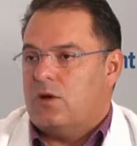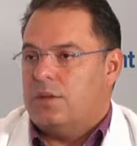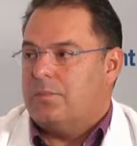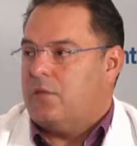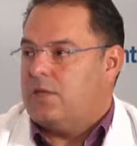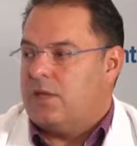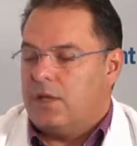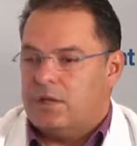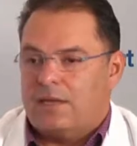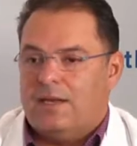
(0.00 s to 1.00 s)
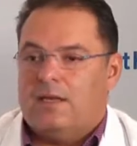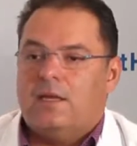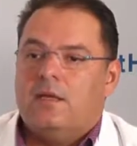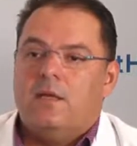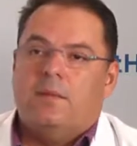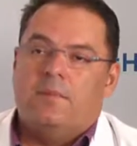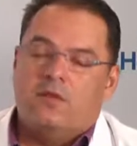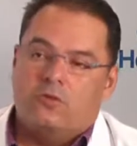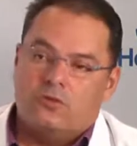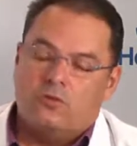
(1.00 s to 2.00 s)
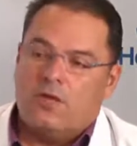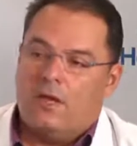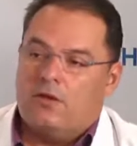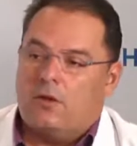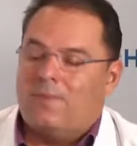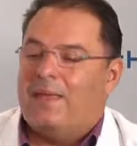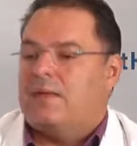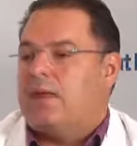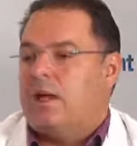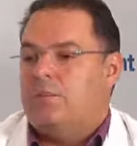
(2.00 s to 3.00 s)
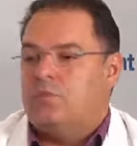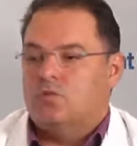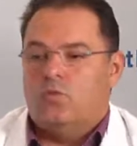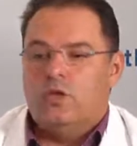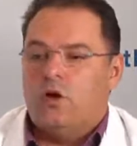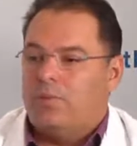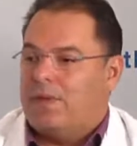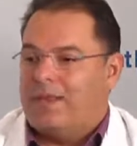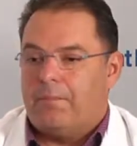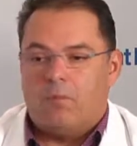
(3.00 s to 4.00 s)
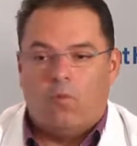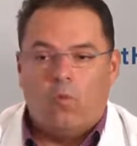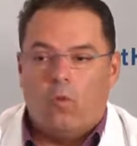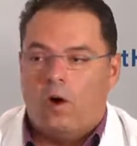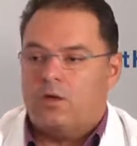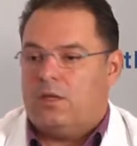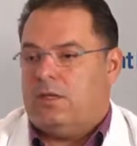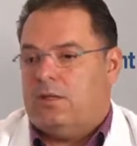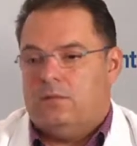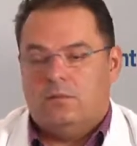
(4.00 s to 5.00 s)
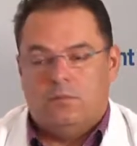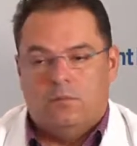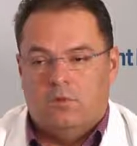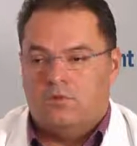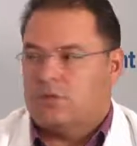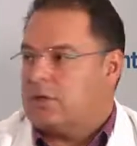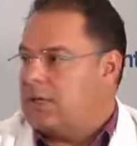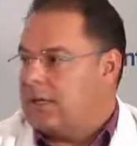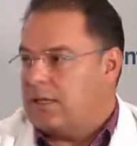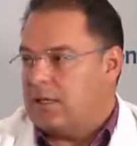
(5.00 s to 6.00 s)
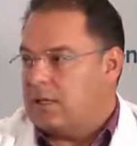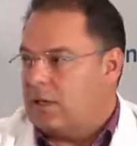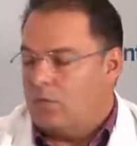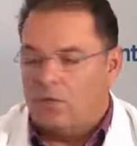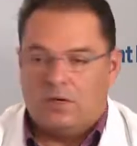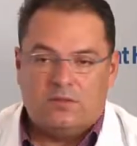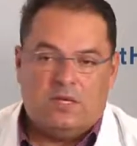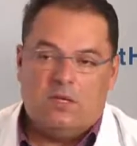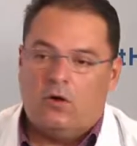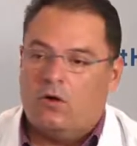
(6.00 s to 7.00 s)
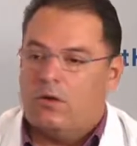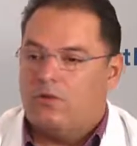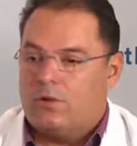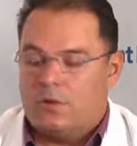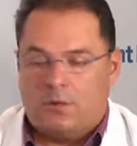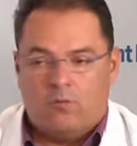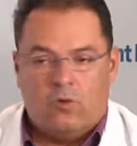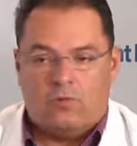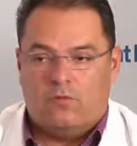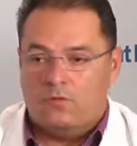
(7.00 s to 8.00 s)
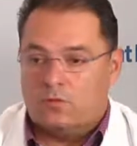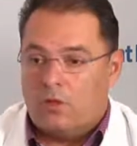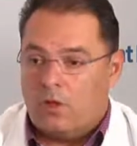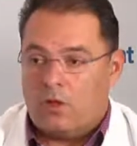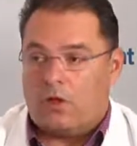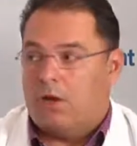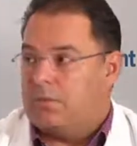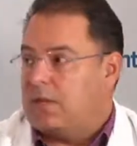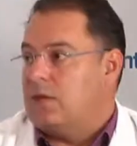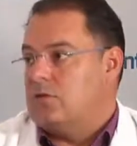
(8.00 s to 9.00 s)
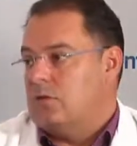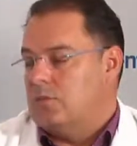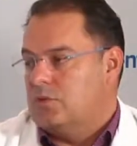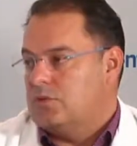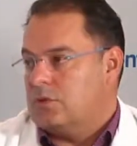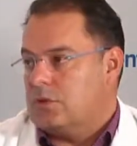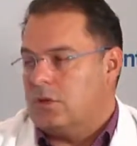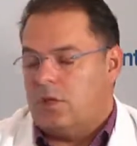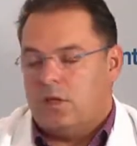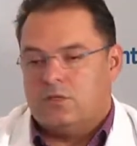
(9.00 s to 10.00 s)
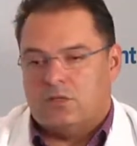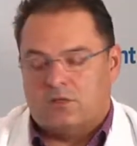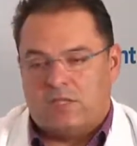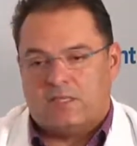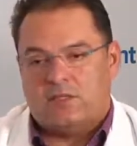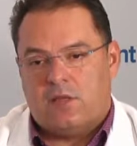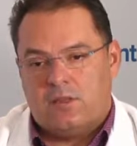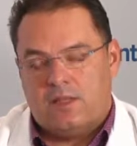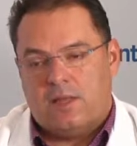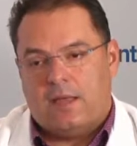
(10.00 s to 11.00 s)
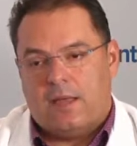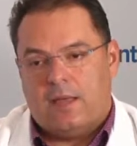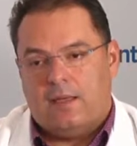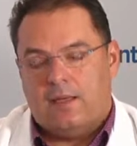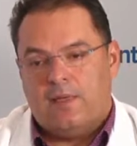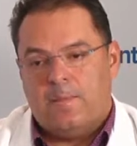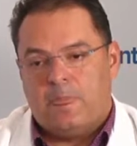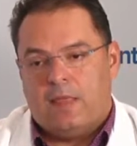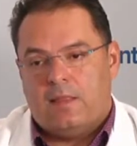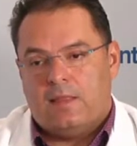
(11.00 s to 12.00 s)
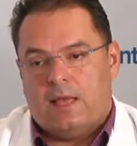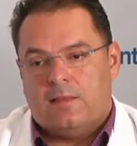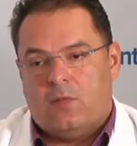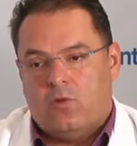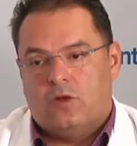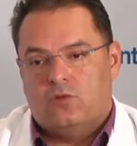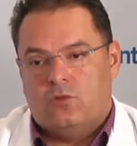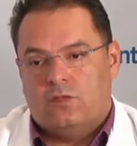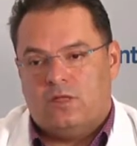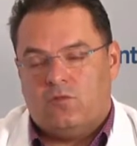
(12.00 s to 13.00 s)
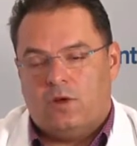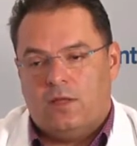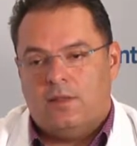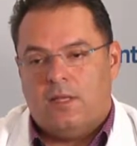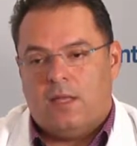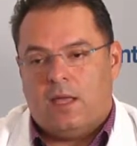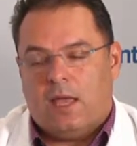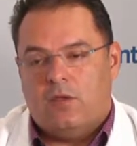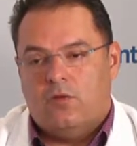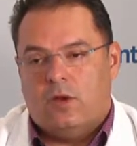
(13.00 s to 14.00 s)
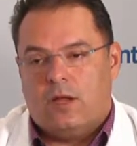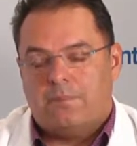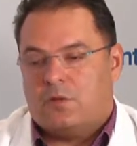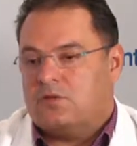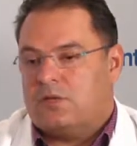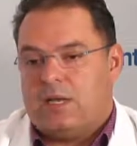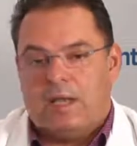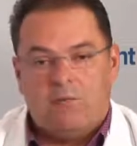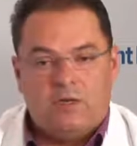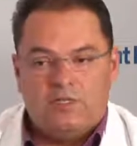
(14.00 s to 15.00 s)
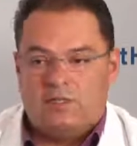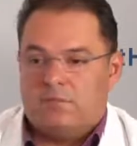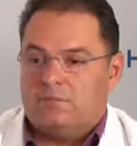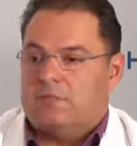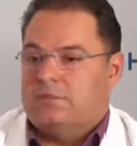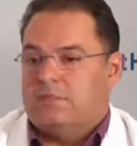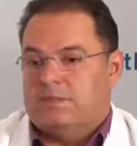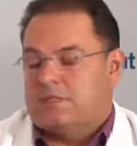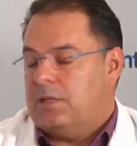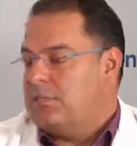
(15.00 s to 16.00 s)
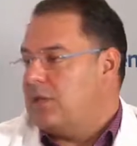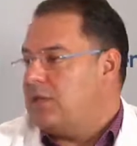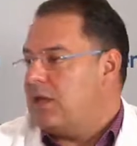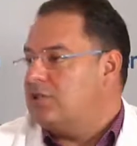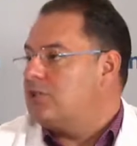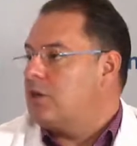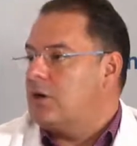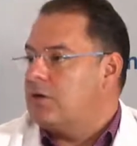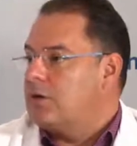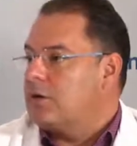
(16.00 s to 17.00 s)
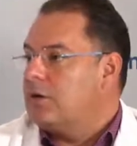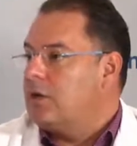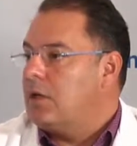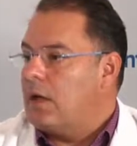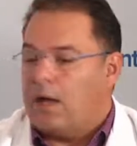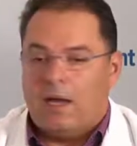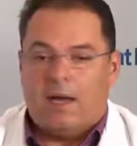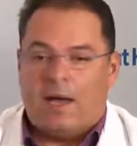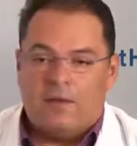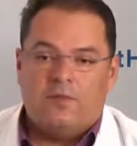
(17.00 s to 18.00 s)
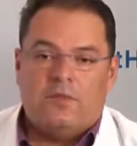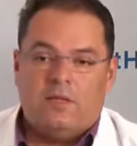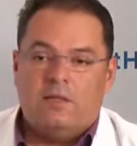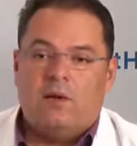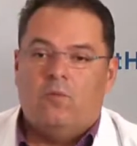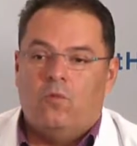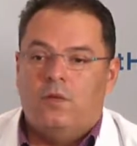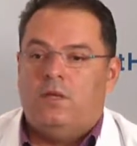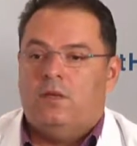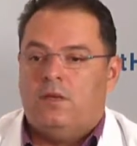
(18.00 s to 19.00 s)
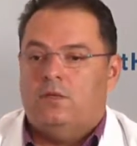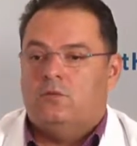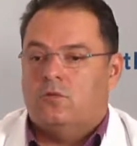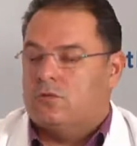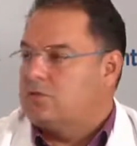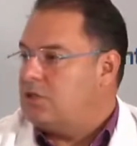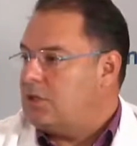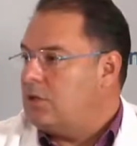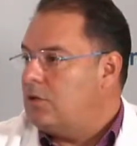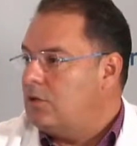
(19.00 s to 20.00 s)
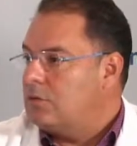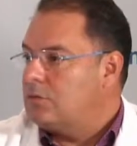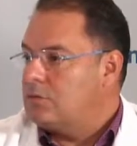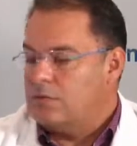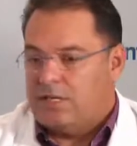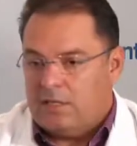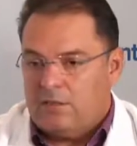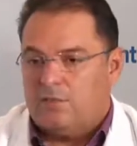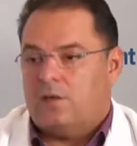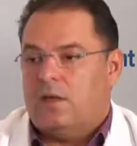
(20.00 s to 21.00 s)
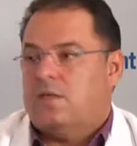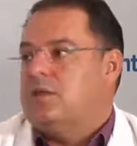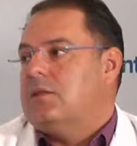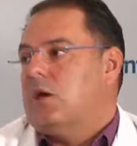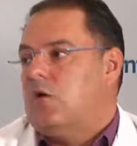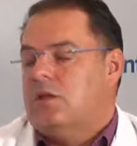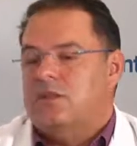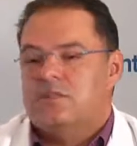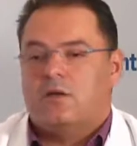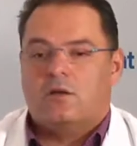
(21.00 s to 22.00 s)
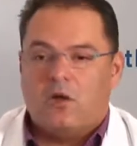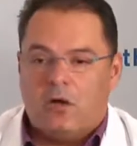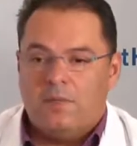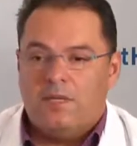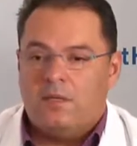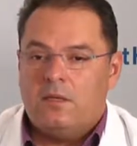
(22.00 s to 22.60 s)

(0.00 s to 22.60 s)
our employee health clinic. But just today in our main campus, we open up walk-in booster clinic, and we are telling all our workforce, come get your booster. So that's something that that we are doing different. And you know, on a personal level, is the same thing that I shared earlier. I think that we need to continue to live. I think the holidays are coming.